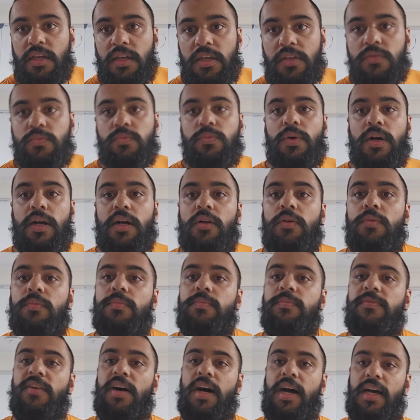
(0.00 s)
as well
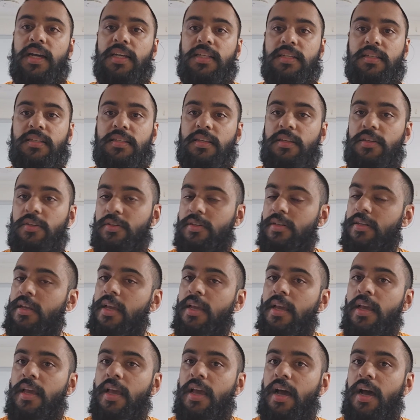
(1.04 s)
via decision.
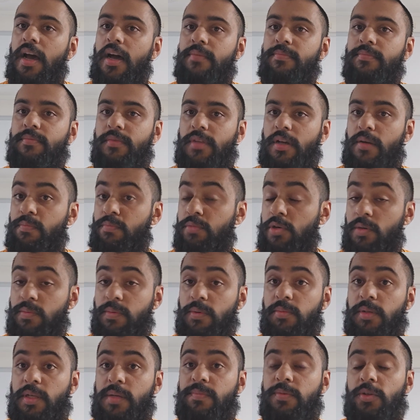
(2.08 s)

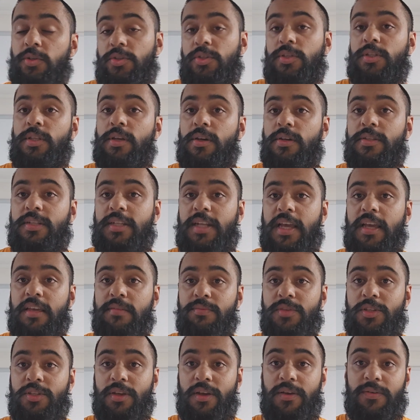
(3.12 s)
Probably butchered those
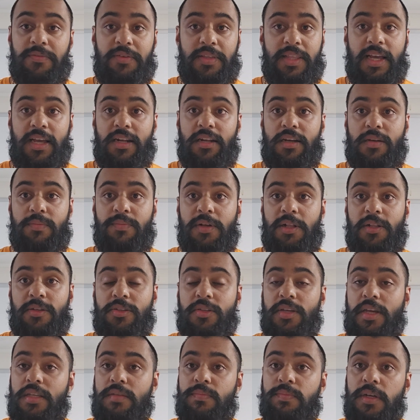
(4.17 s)
names, so for that I
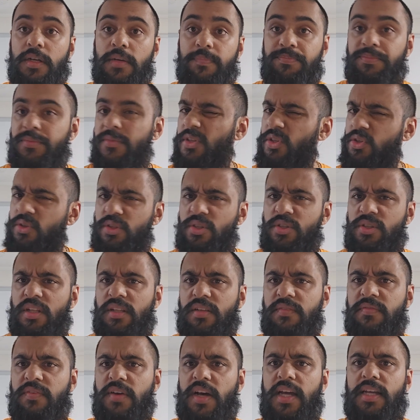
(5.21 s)
apologize, but good
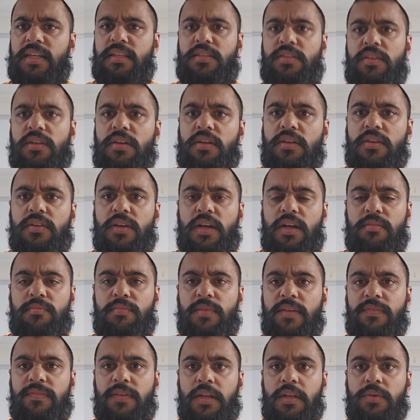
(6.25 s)
solid fight. So
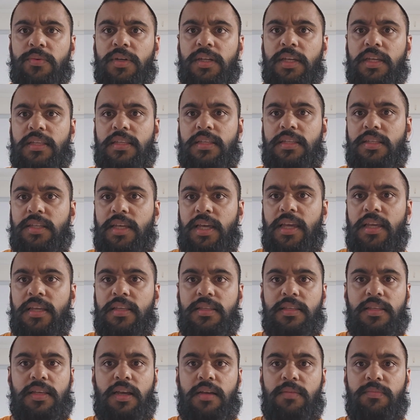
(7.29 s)
if anyone gets a
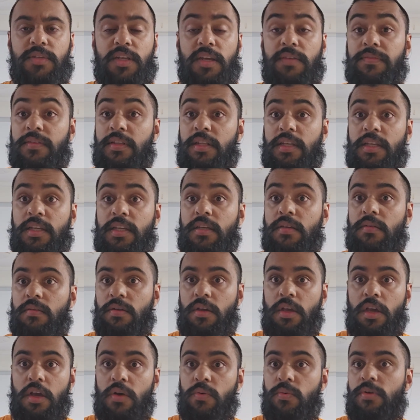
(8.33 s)
chance, definitely
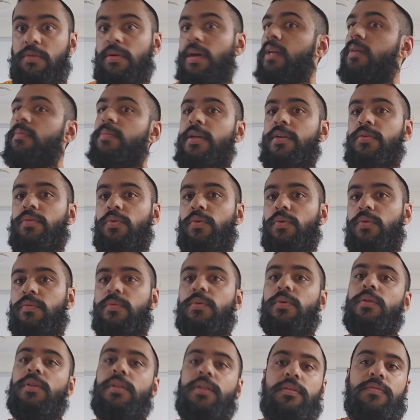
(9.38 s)
would recommend
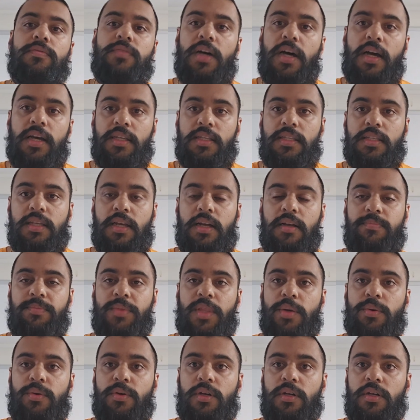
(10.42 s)
all of the fights.
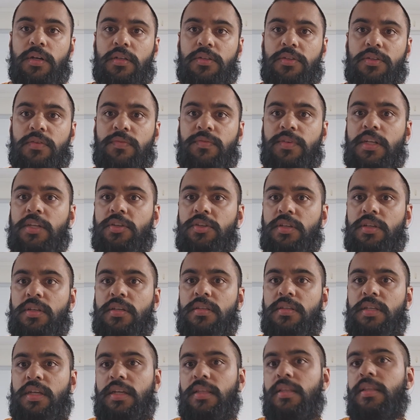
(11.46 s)
There were 2
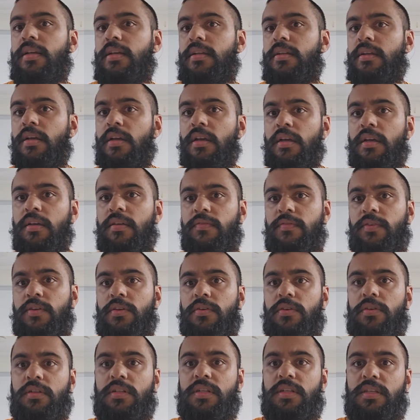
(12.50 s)
finishes and then a
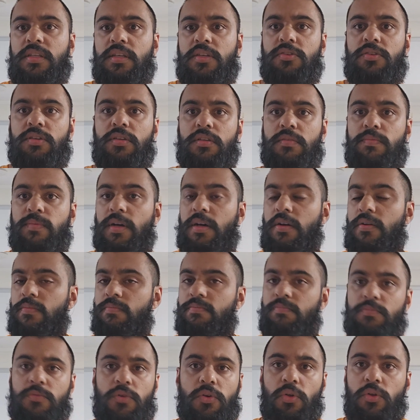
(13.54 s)
few decisions, but
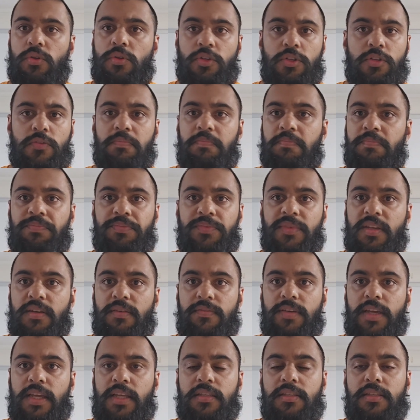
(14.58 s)
all good
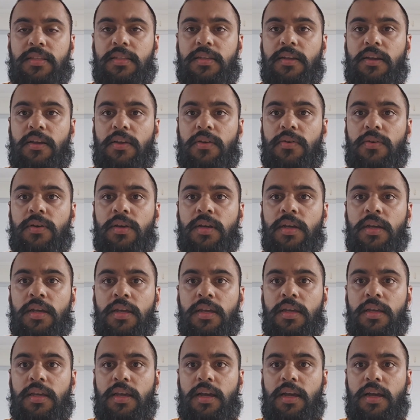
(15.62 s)
events. So
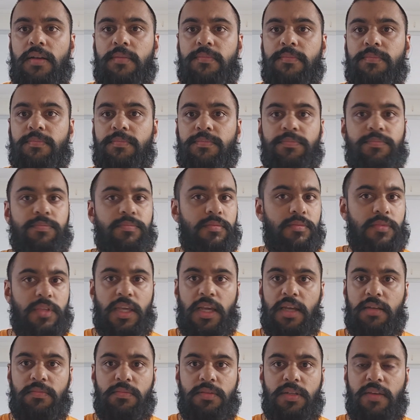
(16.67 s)
yeah,
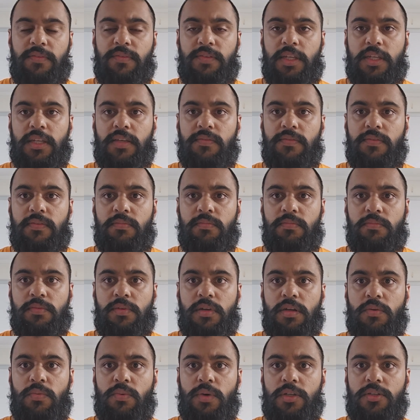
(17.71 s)
definitely give
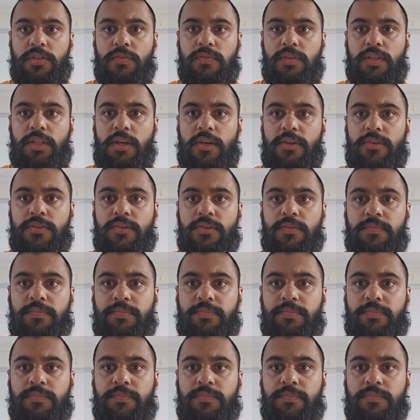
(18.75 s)
a watch for those.